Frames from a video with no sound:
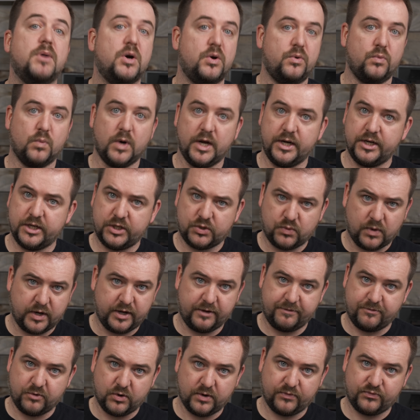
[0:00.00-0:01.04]
mode one to
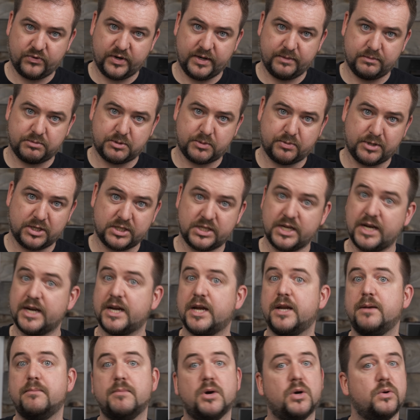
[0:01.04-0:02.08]
24 frames per
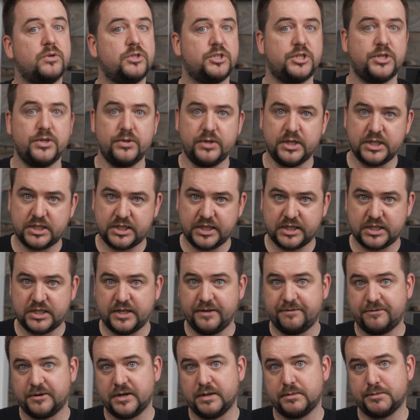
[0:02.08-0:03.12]
second, mode two to 60
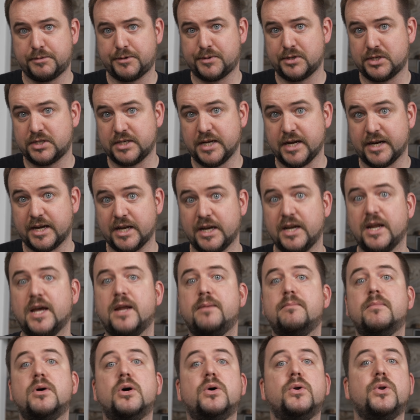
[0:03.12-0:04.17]
frames per second,
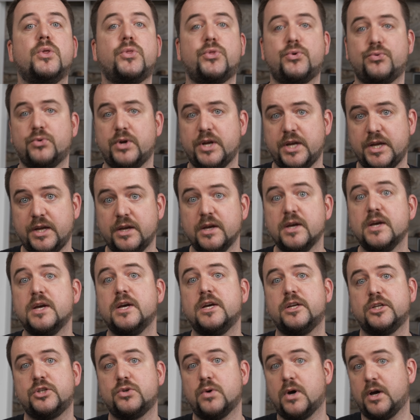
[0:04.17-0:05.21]
and mode three
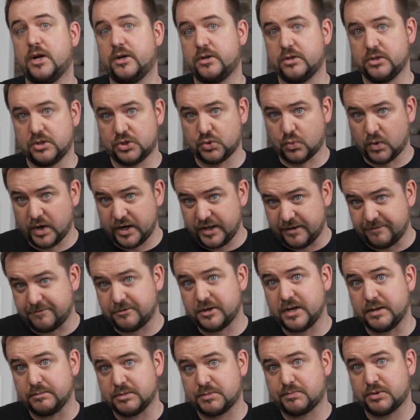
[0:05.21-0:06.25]
to 120
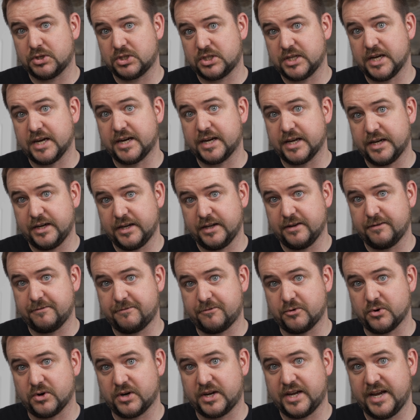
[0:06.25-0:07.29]
frames per second in
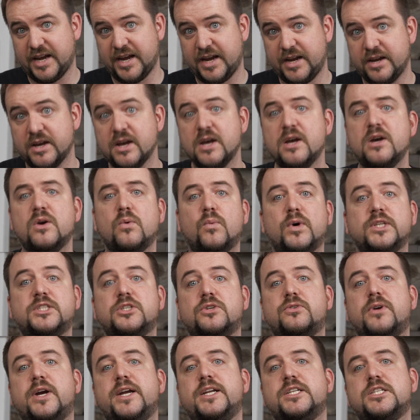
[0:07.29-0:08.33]
4K. What's
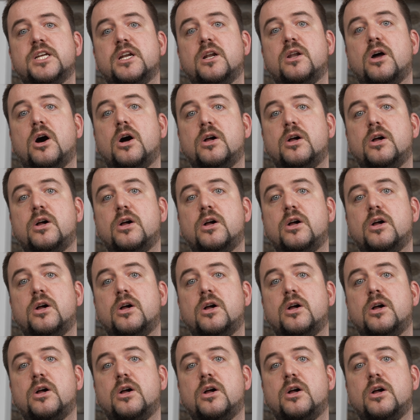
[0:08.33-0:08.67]
great is it'll